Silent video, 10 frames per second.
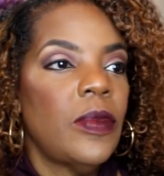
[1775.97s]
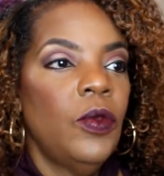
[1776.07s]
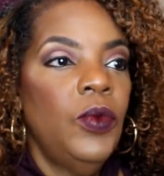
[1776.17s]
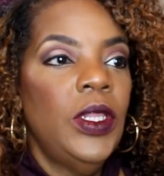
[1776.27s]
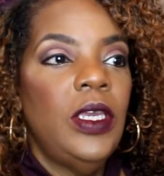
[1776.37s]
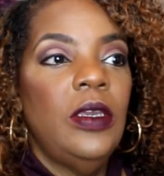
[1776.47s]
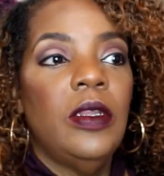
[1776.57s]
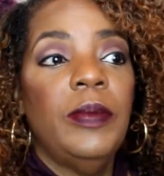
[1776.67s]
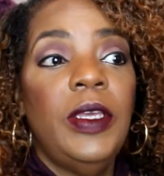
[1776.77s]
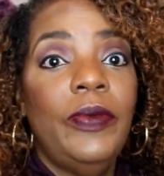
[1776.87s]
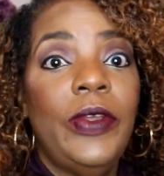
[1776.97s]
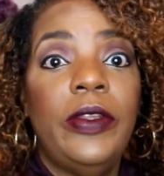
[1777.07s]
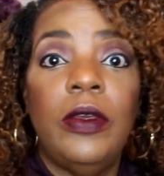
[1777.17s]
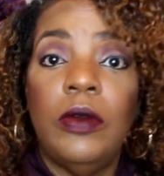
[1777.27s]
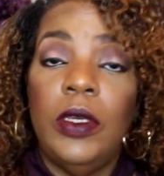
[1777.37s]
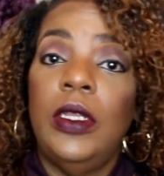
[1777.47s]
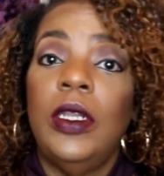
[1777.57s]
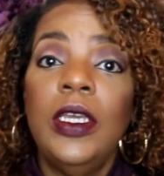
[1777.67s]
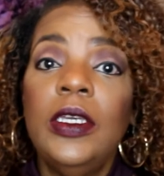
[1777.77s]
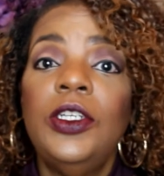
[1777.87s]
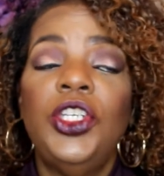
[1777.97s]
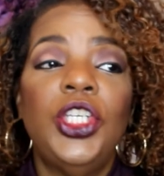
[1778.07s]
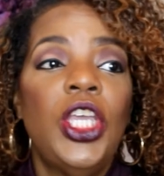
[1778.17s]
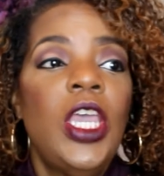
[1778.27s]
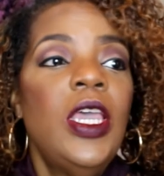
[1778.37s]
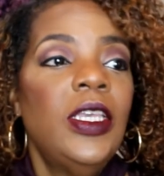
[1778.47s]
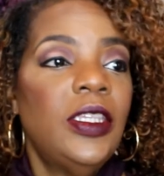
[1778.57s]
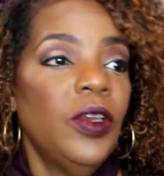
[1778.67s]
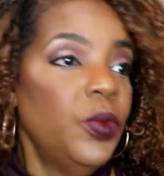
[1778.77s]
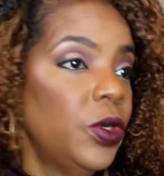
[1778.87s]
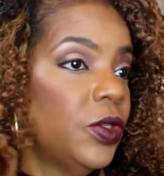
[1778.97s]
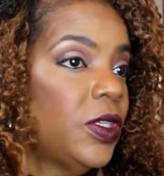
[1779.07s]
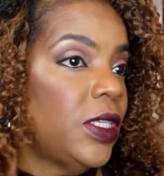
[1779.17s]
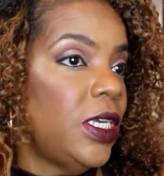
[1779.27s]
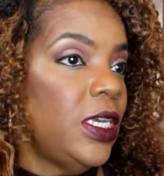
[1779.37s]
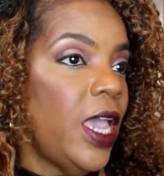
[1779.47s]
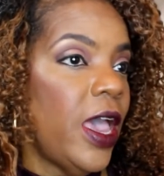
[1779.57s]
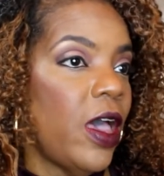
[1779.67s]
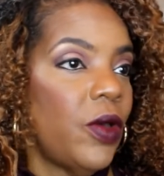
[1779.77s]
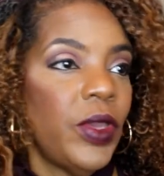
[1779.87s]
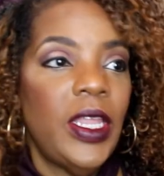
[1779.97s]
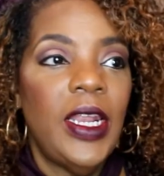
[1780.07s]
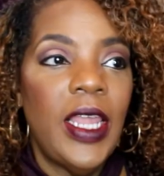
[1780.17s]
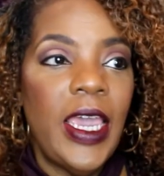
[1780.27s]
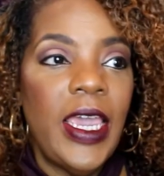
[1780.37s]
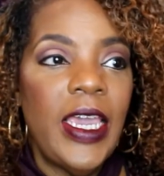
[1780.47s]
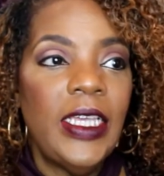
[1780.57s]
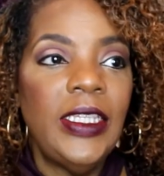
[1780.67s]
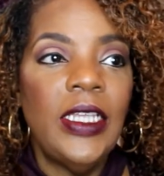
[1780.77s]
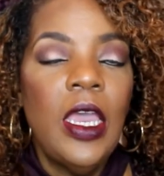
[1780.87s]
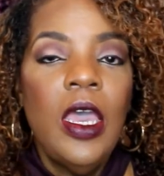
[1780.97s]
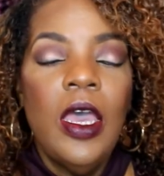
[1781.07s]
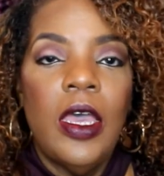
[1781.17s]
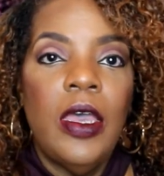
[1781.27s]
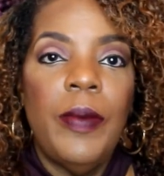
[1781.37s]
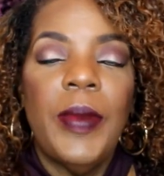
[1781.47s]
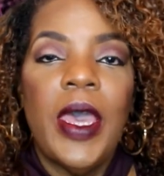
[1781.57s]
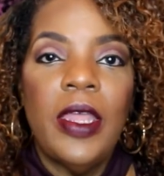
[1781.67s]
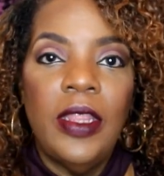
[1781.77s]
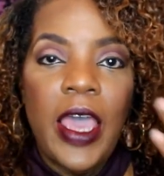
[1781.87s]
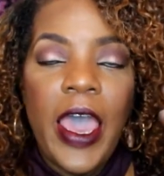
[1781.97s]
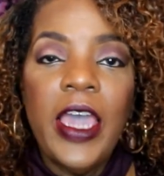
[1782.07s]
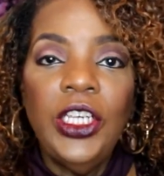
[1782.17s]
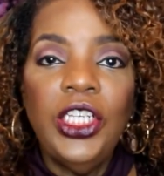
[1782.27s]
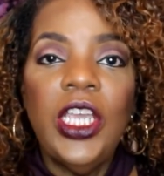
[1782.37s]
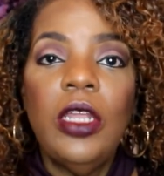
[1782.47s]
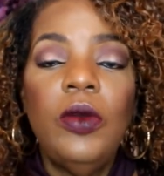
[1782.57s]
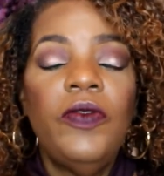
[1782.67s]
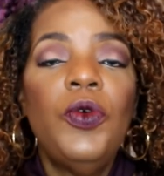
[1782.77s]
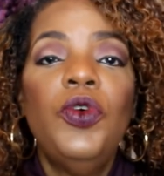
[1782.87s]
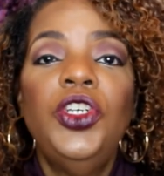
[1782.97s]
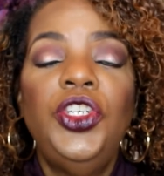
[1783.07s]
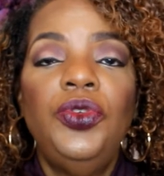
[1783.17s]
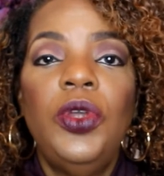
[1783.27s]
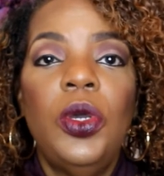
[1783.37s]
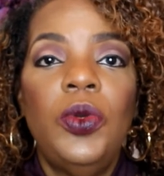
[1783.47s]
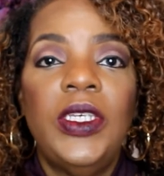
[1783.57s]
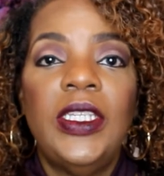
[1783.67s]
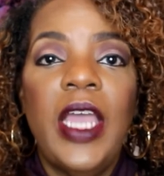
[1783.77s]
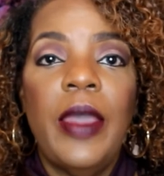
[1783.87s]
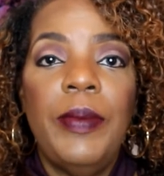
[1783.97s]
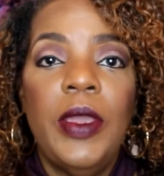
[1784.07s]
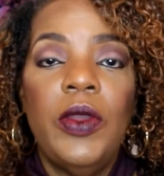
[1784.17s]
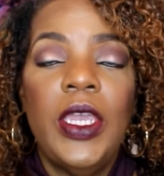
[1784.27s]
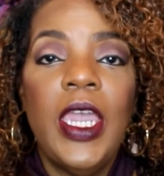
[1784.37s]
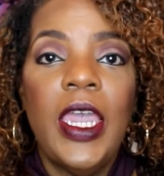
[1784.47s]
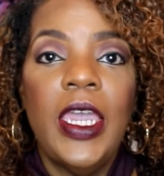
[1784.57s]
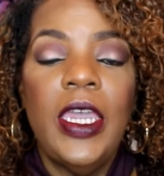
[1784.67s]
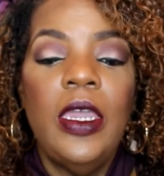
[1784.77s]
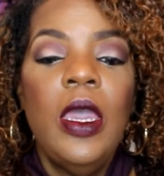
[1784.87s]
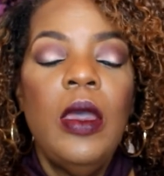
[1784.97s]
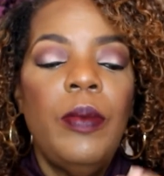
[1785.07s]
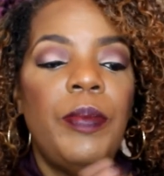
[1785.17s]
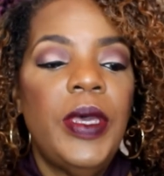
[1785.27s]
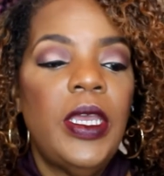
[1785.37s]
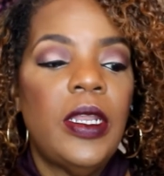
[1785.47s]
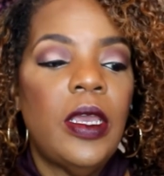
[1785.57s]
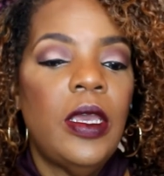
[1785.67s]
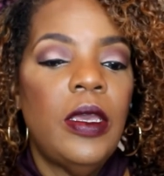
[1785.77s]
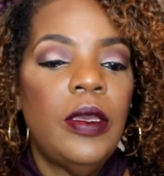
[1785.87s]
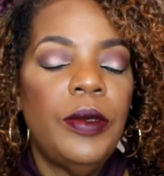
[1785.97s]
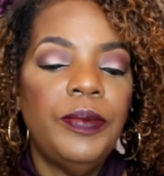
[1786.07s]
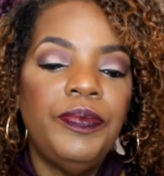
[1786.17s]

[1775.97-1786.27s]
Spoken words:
Really good. I'm getting ready to go eat lunch, so we'll see how it lasts. The eyeshadow, of course, you know, is not Mary Kay, but Mary